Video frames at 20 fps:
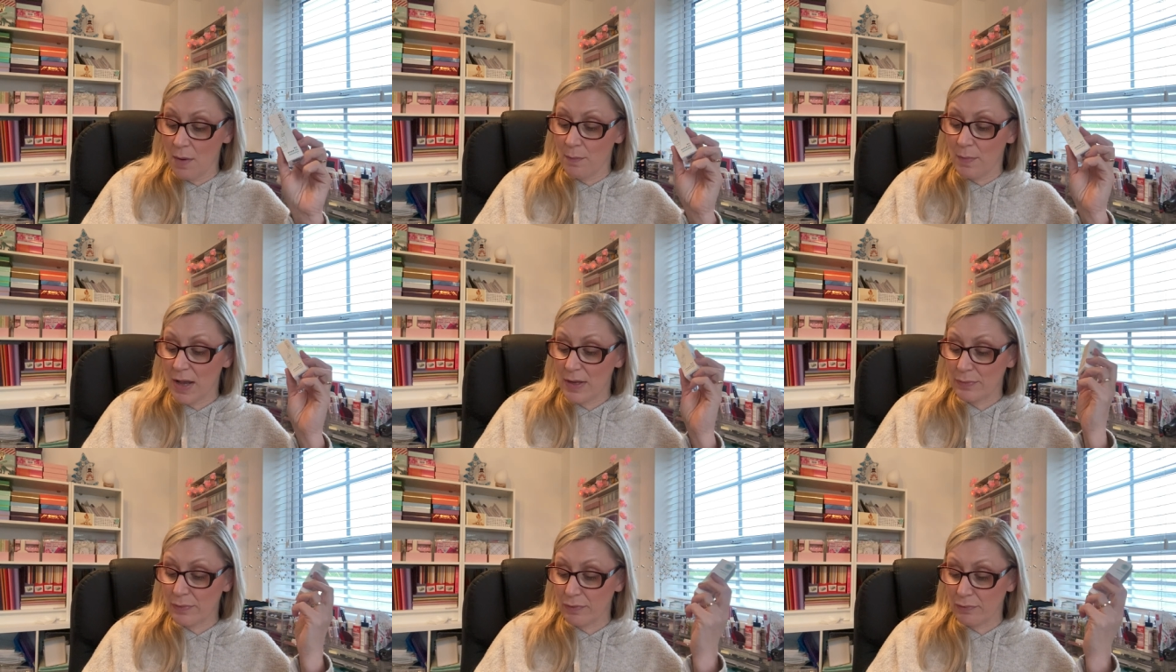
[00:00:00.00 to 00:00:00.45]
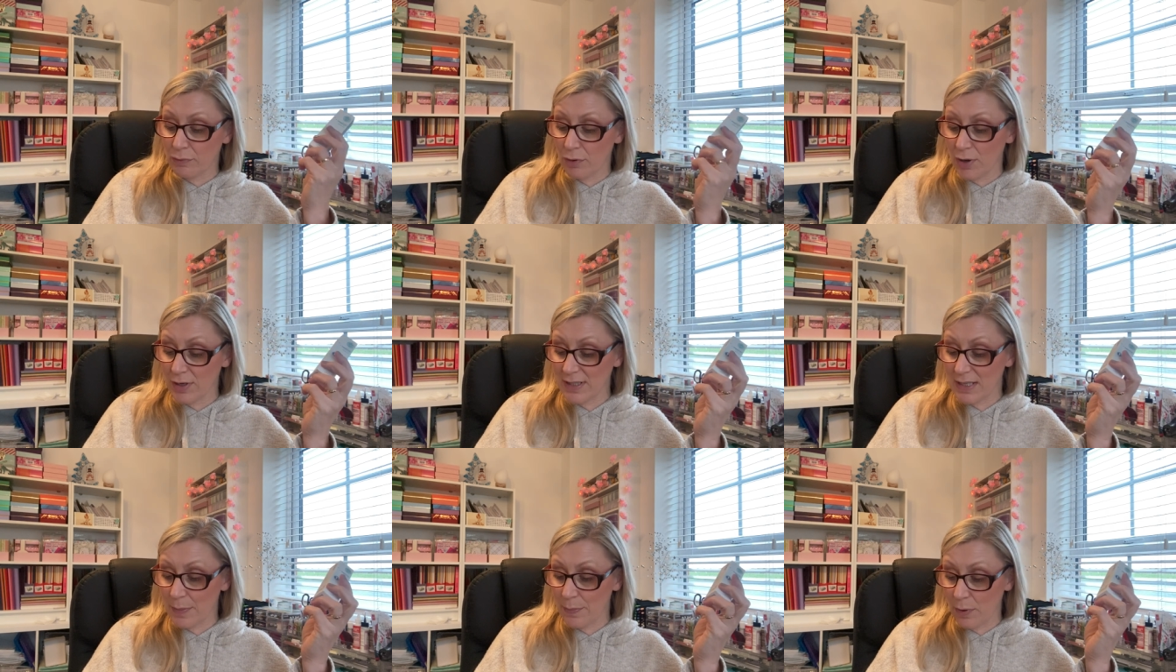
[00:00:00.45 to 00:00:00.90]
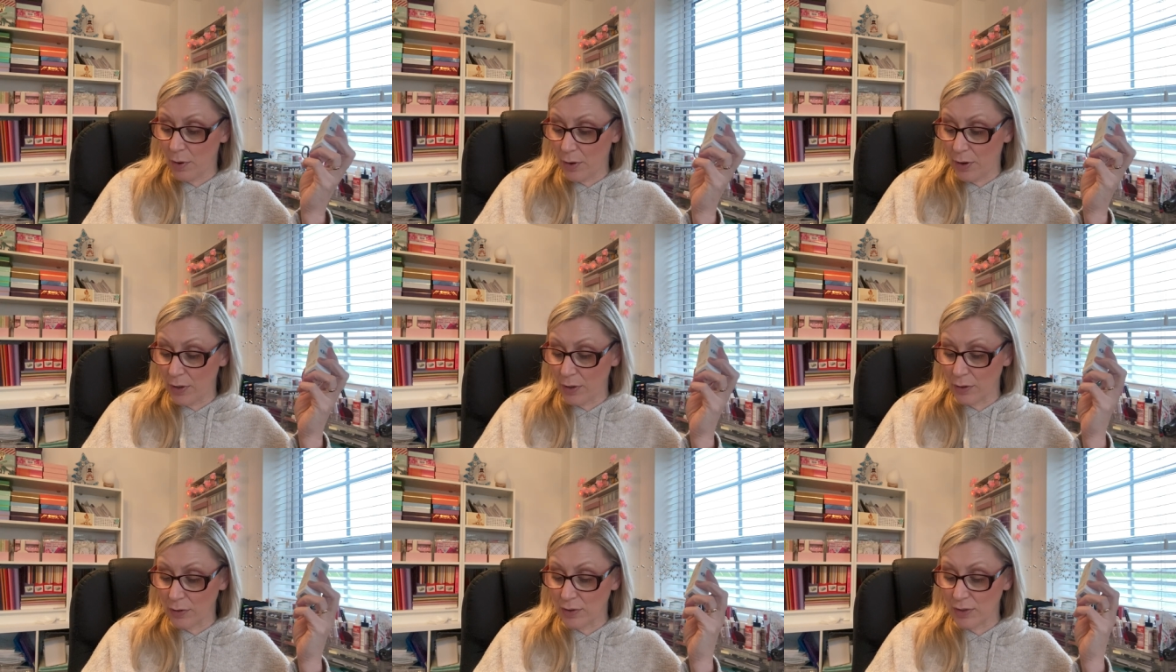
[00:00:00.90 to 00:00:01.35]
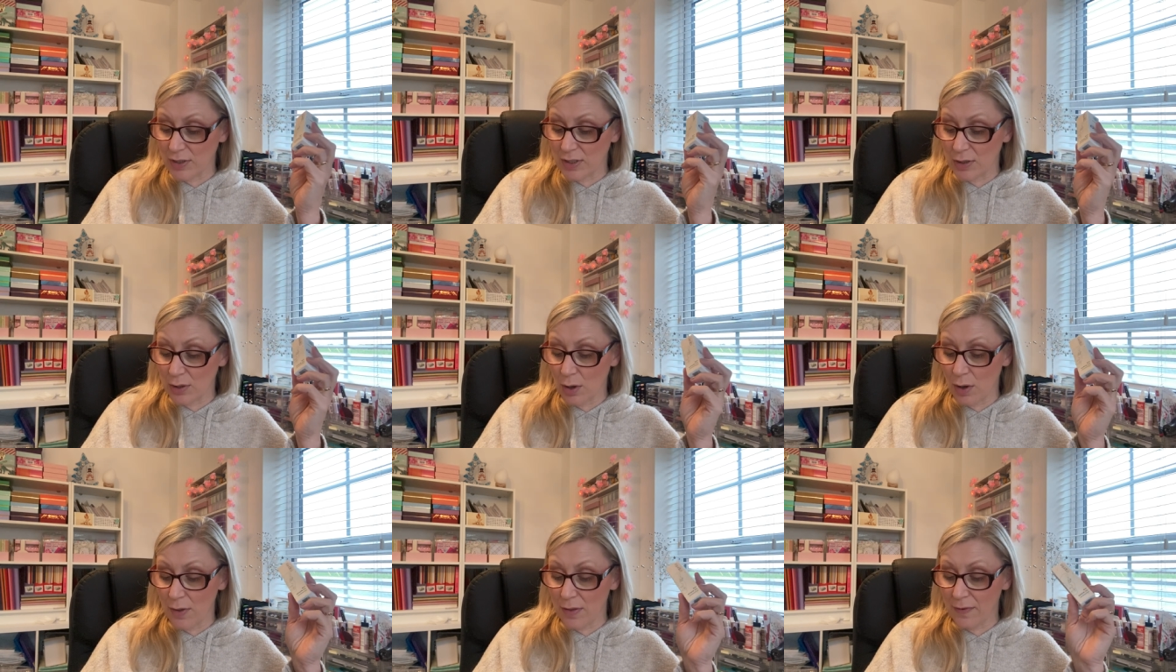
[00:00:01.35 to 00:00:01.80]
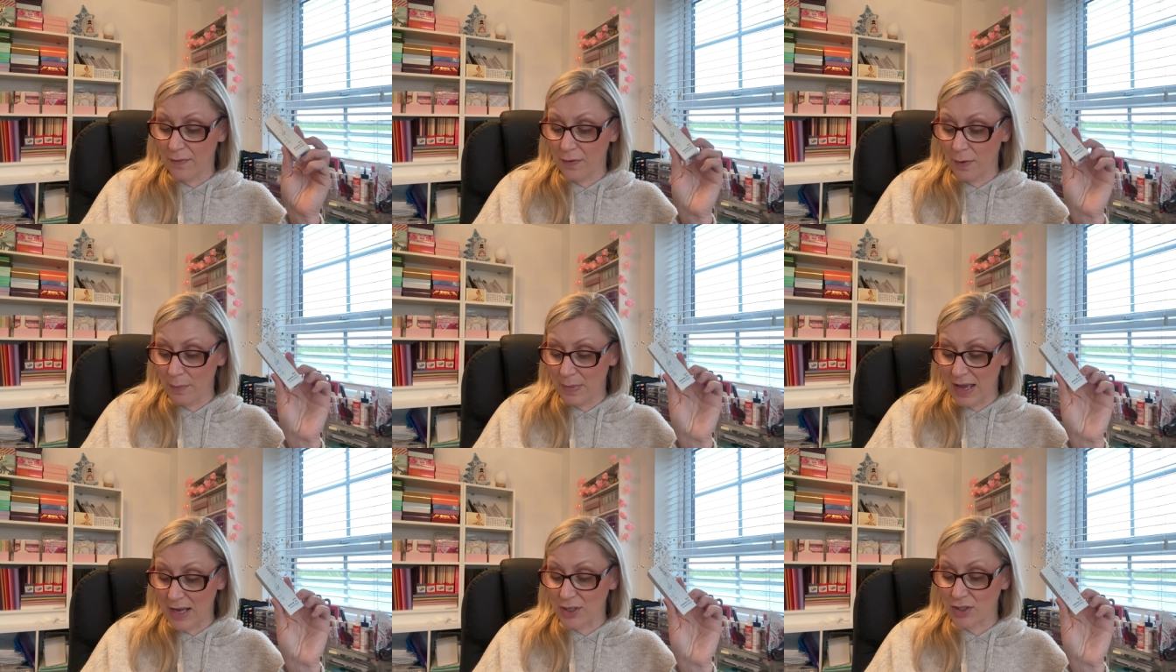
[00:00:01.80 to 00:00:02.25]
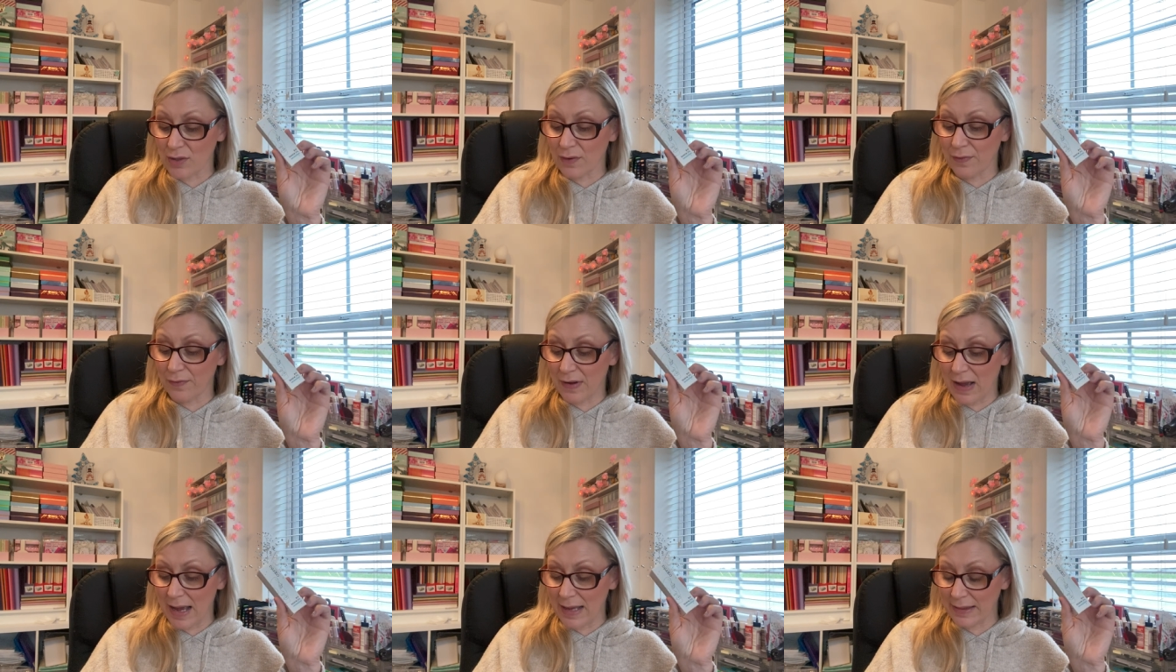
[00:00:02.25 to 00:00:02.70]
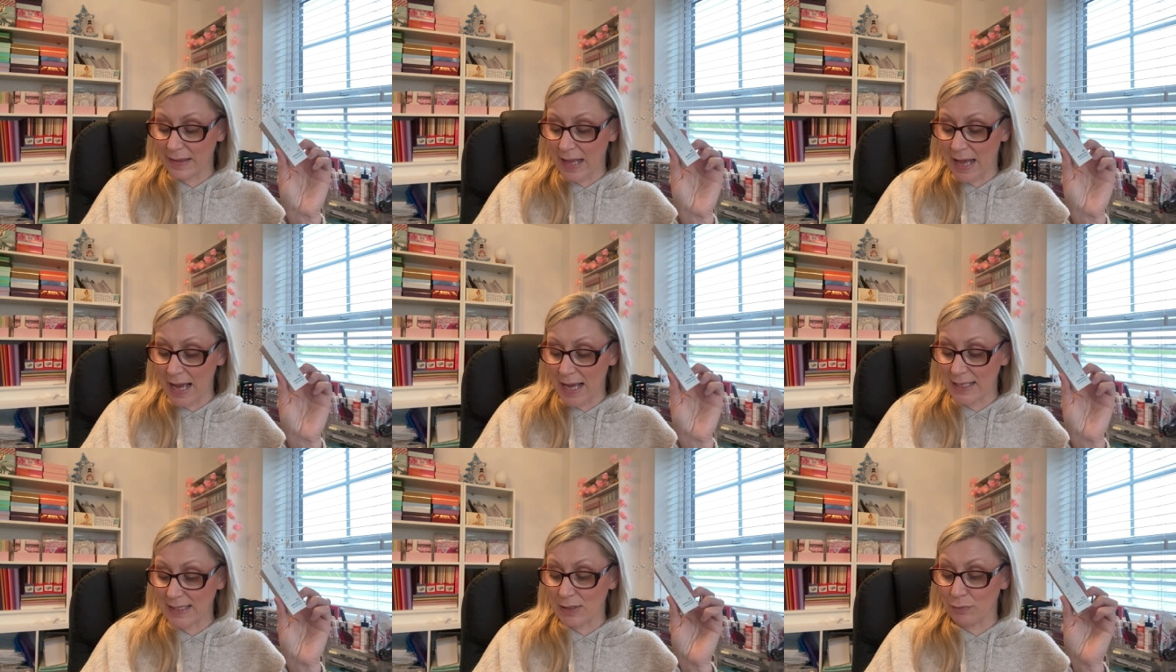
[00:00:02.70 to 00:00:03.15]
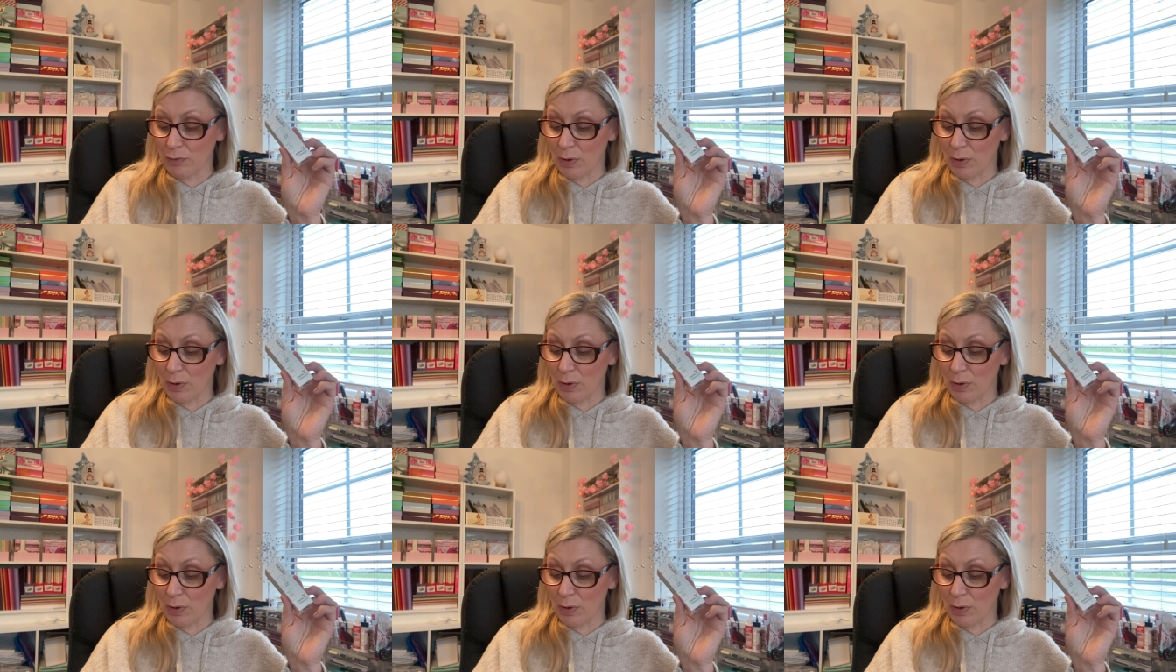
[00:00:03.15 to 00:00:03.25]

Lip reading: made with rosehip oil to slow the formation of fine lines,